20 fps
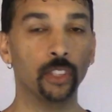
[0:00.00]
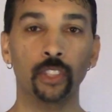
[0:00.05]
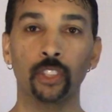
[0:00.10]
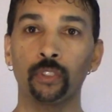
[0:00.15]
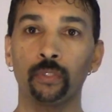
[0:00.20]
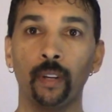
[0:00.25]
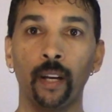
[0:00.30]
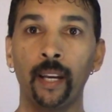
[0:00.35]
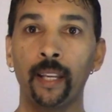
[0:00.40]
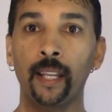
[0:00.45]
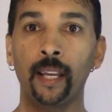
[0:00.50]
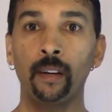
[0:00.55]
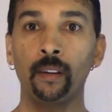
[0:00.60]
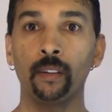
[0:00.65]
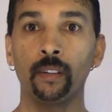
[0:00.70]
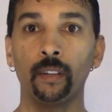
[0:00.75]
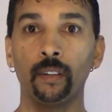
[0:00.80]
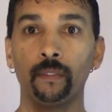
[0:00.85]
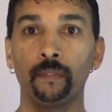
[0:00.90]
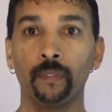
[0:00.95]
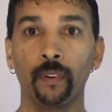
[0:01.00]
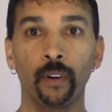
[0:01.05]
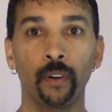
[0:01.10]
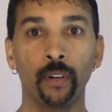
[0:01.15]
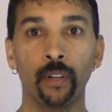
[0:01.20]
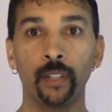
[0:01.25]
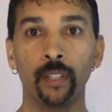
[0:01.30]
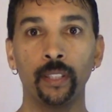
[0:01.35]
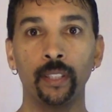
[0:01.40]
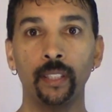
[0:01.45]
try it out
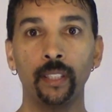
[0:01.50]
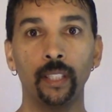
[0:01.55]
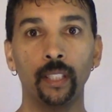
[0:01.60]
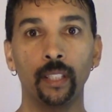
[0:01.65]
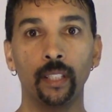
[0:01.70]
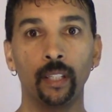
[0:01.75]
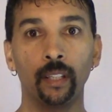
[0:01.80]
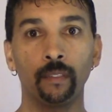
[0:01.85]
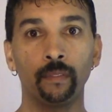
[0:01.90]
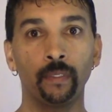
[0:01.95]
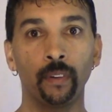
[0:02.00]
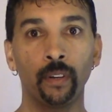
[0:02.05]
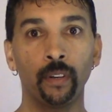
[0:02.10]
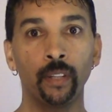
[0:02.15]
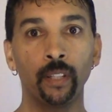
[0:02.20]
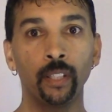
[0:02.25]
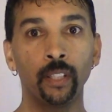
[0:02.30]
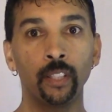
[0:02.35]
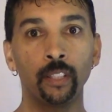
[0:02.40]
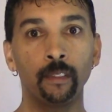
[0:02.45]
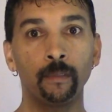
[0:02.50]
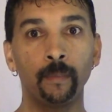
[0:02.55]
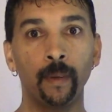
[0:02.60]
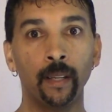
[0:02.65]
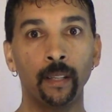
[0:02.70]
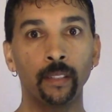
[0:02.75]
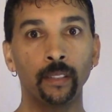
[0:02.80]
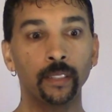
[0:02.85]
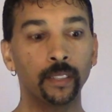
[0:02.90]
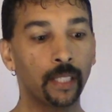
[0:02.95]
a very little
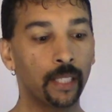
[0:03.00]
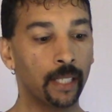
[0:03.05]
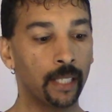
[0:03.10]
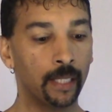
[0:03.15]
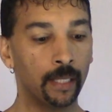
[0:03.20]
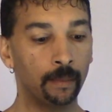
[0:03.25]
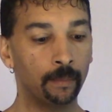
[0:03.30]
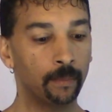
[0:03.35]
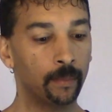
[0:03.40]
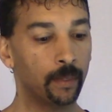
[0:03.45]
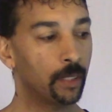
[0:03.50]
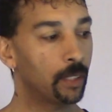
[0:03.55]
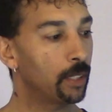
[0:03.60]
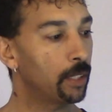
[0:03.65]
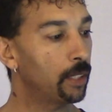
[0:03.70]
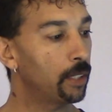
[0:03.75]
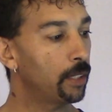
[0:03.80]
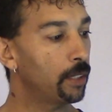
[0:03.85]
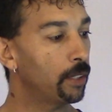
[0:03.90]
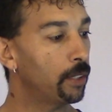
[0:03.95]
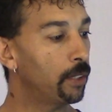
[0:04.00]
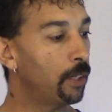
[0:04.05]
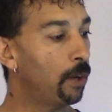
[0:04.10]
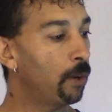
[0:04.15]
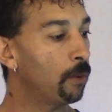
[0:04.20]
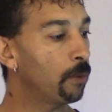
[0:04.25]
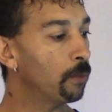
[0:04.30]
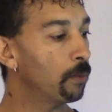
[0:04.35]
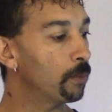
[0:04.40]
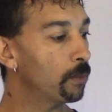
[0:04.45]
amount of time.
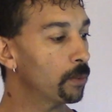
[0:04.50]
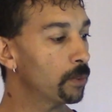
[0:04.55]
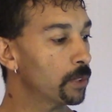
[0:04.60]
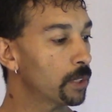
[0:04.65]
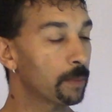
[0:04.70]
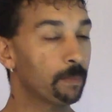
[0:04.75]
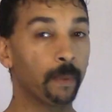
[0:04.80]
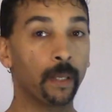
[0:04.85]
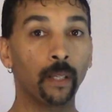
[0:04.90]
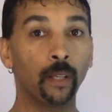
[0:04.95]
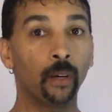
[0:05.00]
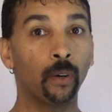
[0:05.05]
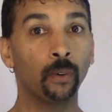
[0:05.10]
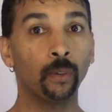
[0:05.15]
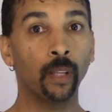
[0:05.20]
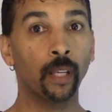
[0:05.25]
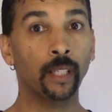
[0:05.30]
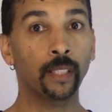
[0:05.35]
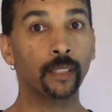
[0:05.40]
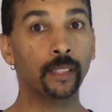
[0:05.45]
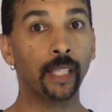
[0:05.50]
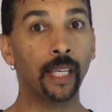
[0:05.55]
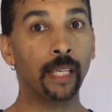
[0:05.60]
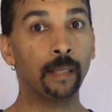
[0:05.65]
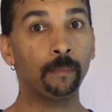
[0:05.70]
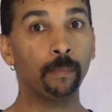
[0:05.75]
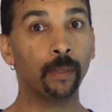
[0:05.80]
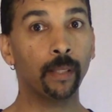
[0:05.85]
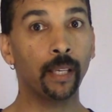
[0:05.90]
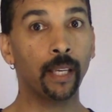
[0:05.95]
Don't spend a whole lot of
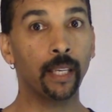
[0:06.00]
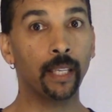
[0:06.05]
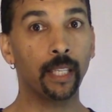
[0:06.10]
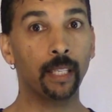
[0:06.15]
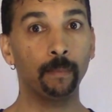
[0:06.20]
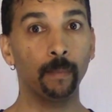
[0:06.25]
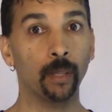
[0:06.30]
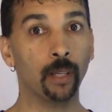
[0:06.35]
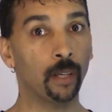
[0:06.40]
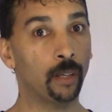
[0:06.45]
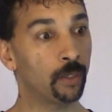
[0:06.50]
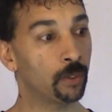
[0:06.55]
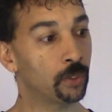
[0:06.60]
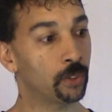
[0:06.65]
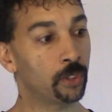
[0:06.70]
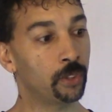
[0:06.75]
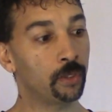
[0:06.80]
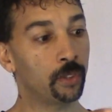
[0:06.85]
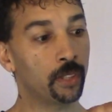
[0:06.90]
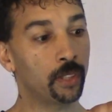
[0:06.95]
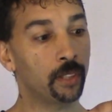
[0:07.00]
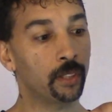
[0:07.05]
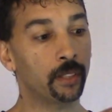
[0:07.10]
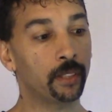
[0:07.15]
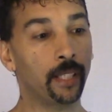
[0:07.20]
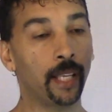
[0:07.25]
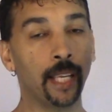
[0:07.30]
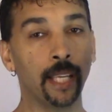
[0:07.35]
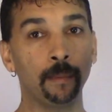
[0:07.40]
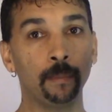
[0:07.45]
time playing it, because you could
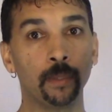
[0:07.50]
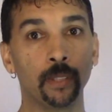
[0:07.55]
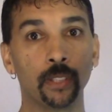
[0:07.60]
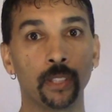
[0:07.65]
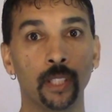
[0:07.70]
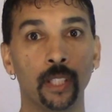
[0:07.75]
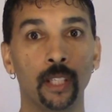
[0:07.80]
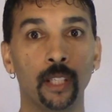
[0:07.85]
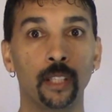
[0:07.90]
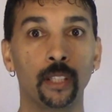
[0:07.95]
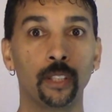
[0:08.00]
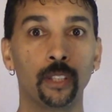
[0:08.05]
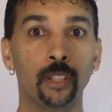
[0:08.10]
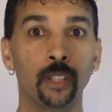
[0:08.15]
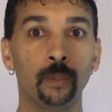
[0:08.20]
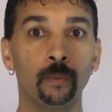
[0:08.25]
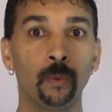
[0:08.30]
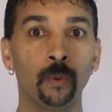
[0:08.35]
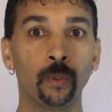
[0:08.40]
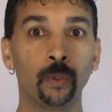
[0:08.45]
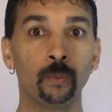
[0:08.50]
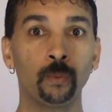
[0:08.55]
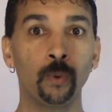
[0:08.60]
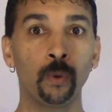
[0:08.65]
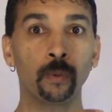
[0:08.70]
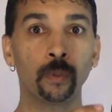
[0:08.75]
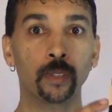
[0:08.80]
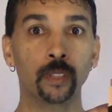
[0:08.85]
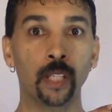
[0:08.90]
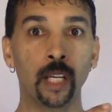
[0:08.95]
damage. You don't want to
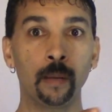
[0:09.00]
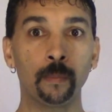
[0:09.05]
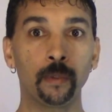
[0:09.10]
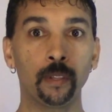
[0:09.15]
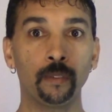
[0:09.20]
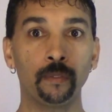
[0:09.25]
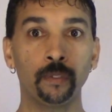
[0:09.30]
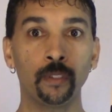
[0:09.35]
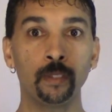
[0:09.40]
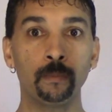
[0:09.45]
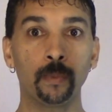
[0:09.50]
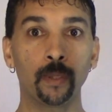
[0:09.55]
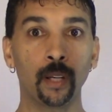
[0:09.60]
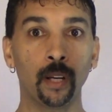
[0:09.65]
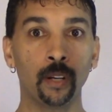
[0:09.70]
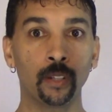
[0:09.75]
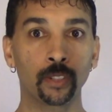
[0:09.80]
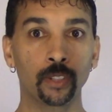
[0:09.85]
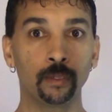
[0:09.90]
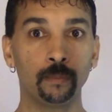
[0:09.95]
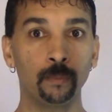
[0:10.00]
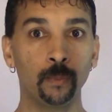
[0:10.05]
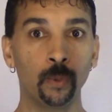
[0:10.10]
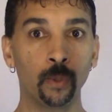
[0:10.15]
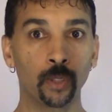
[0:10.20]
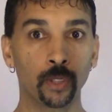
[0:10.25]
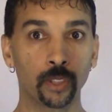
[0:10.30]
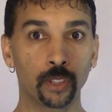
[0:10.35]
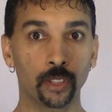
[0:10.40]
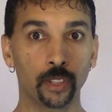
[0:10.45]
warp the top of your flute because of
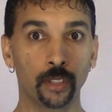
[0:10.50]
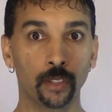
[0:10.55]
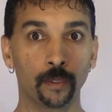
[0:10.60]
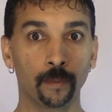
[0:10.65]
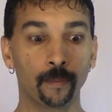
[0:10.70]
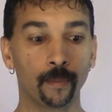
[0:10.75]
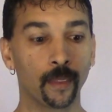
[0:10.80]
moisture.